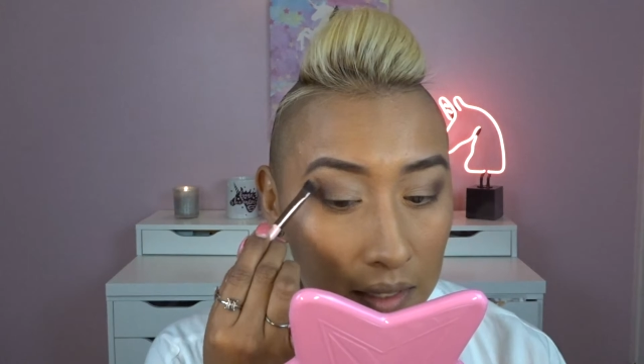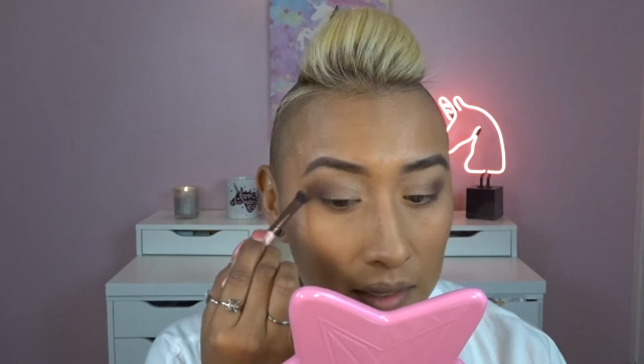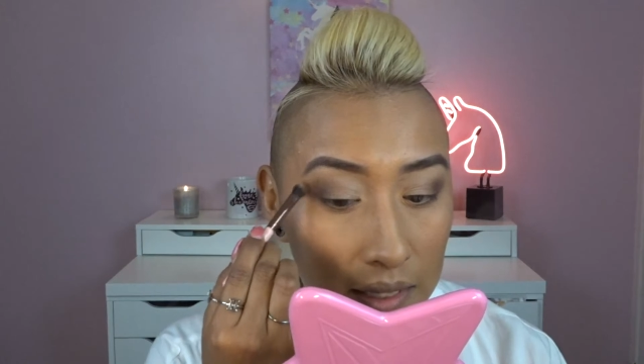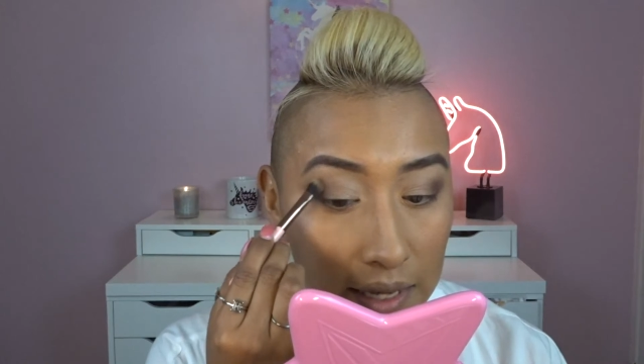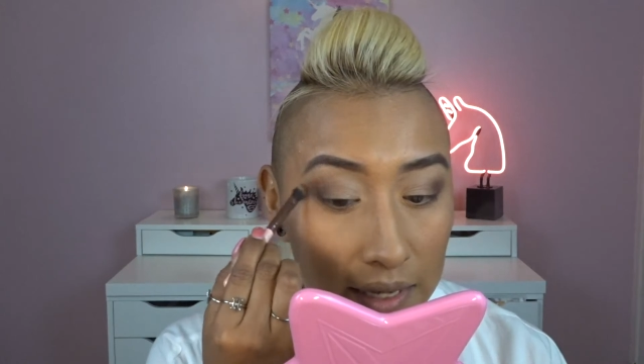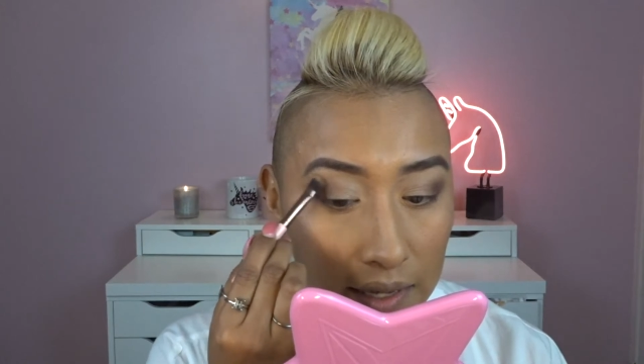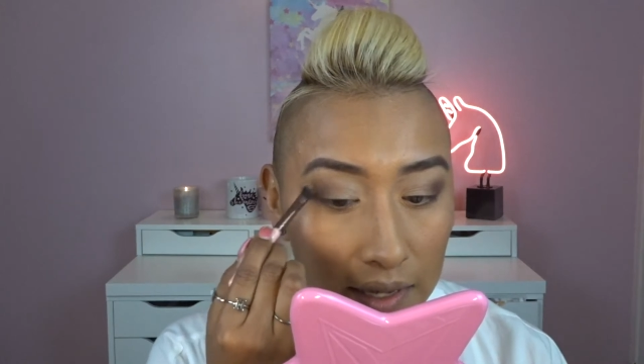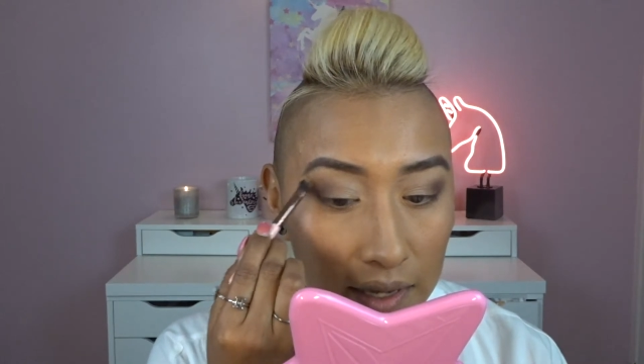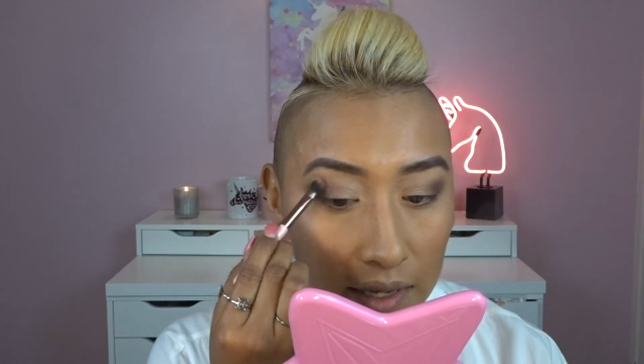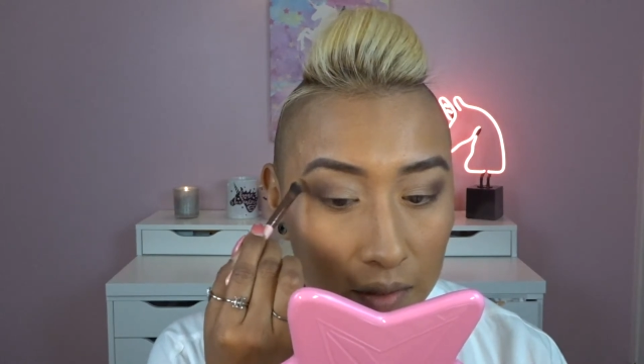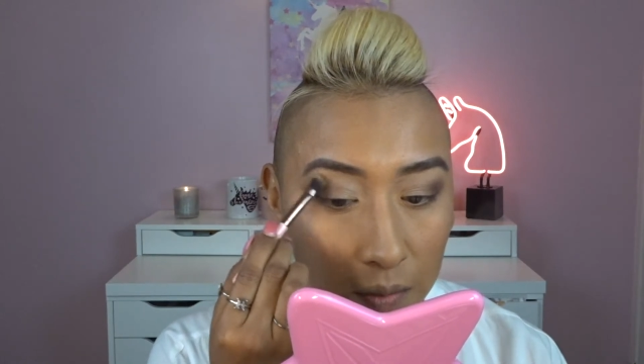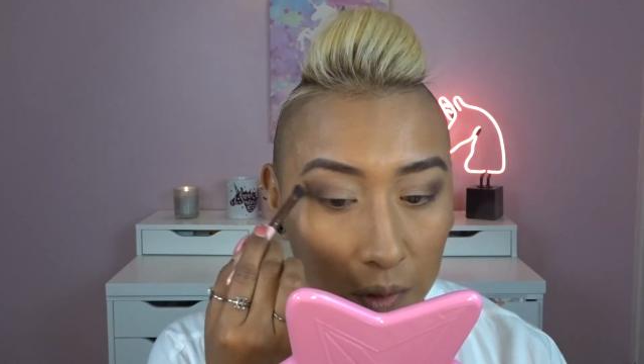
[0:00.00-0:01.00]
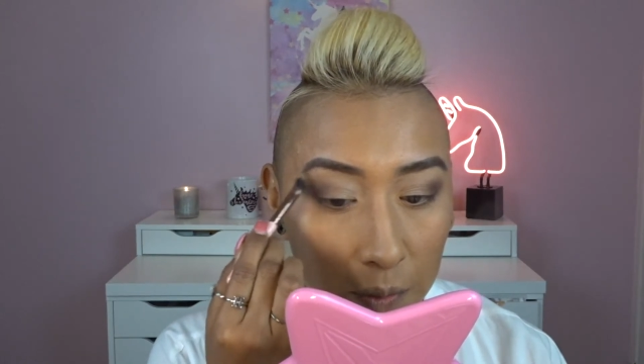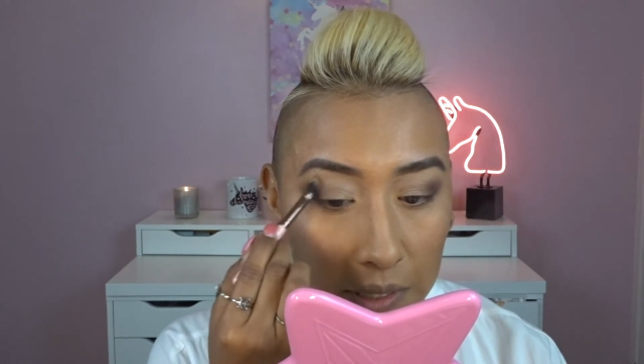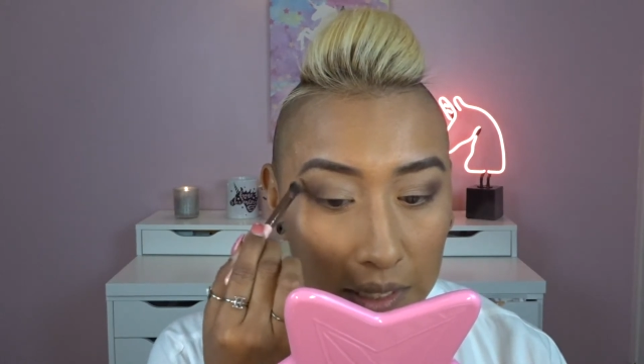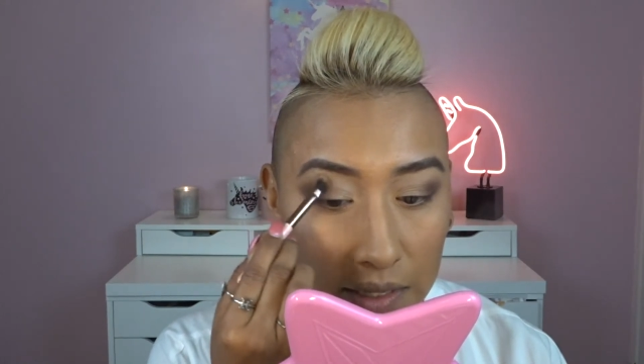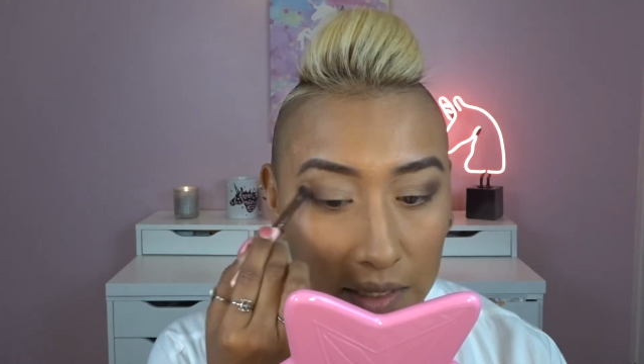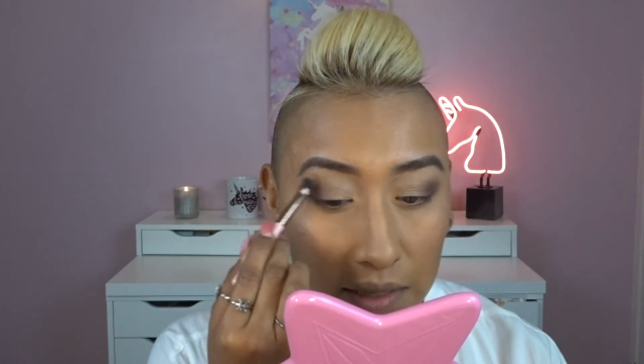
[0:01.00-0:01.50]
Light hand with
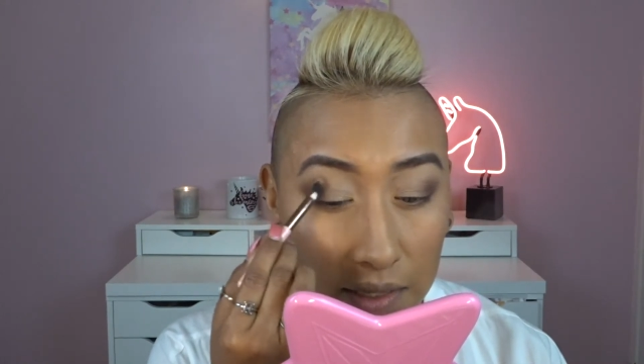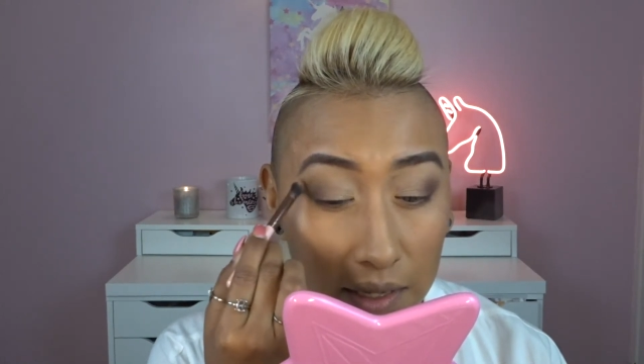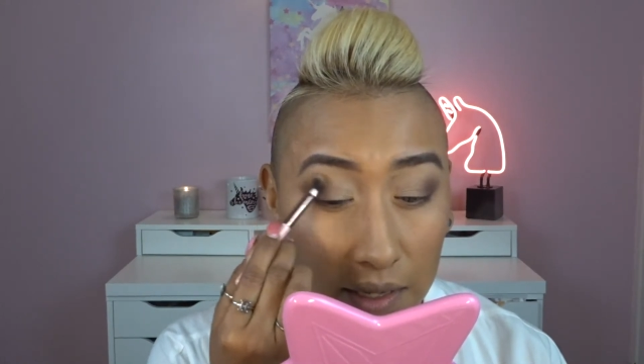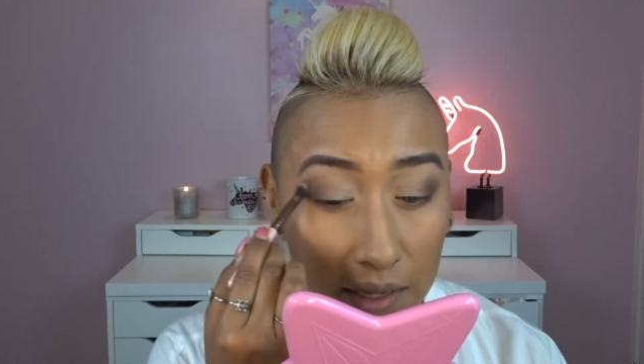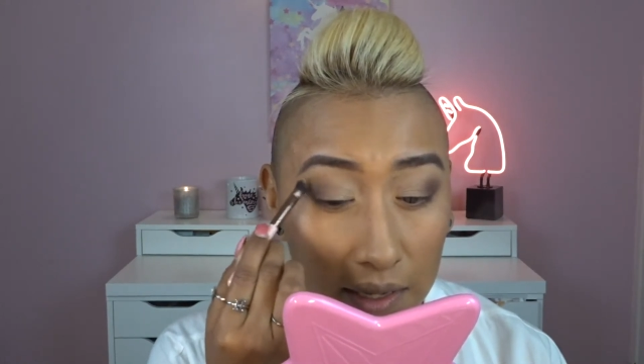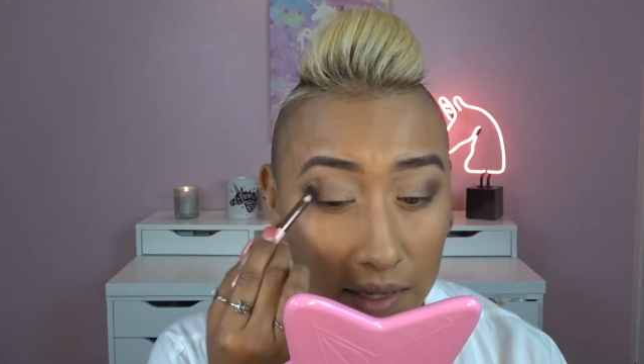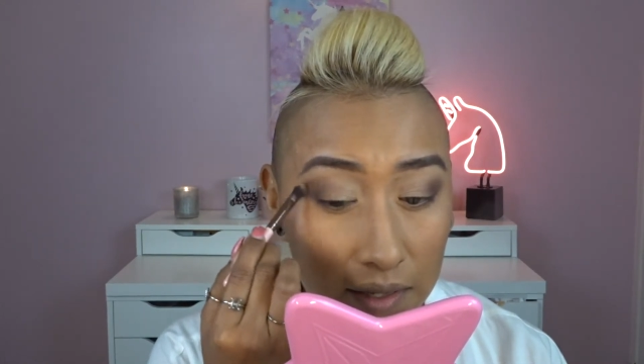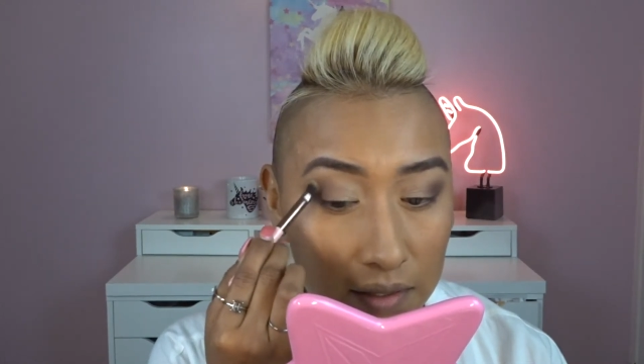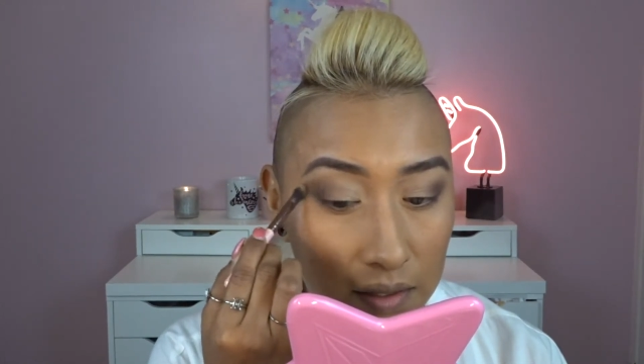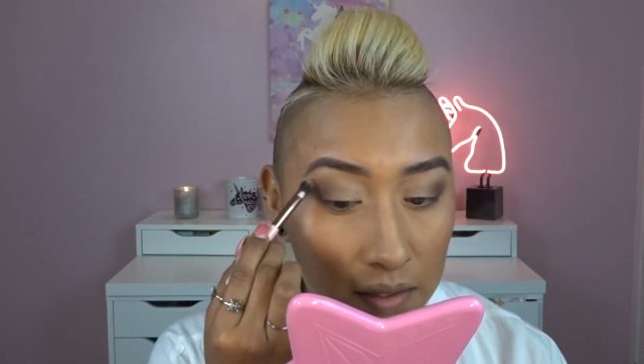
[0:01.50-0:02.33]
blending light hand,